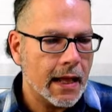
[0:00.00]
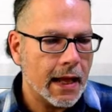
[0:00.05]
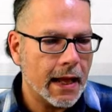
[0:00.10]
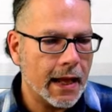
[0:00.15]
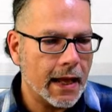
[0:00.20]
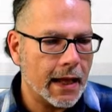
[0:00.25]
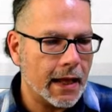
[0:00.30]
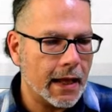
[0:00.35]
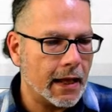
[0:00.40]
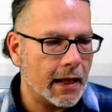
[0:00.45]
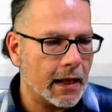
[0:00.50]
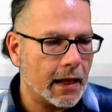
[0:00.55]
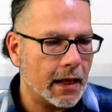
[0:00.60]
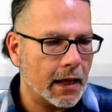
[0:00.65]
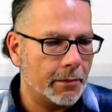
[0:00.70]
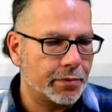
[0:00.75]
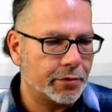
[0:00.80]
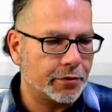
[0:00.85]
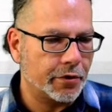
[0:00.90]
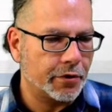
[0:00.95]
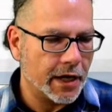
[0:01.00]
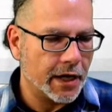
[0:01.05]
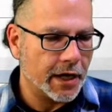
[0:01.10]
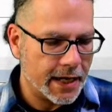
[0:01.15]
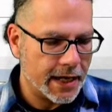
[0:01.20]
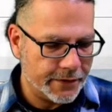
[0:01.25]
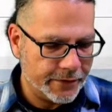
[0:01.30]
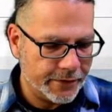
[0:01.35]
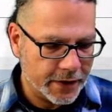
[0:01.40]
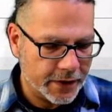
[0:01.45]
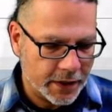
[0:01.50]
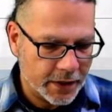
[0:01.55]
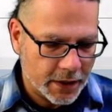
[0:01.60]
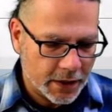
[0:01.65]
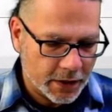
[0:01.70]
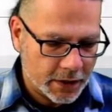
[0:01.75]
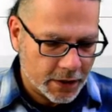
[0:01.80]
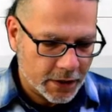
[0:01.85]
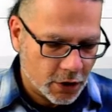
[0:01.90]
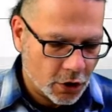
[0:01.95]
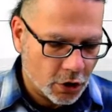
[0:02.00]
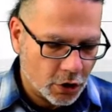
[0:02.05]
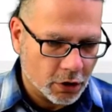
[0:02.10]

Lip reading: Private